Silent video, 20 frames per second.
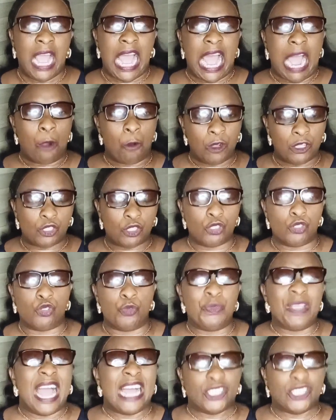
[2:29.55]
I want you to
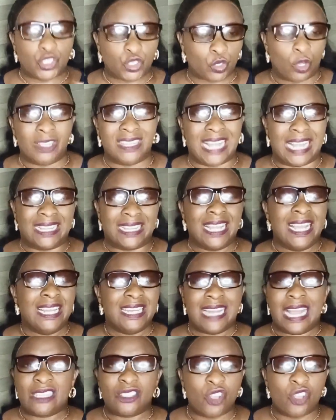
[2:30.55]
be assured that
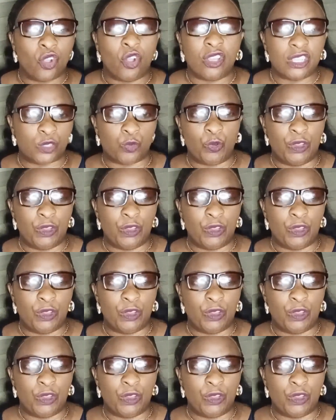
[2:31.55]
that's not God's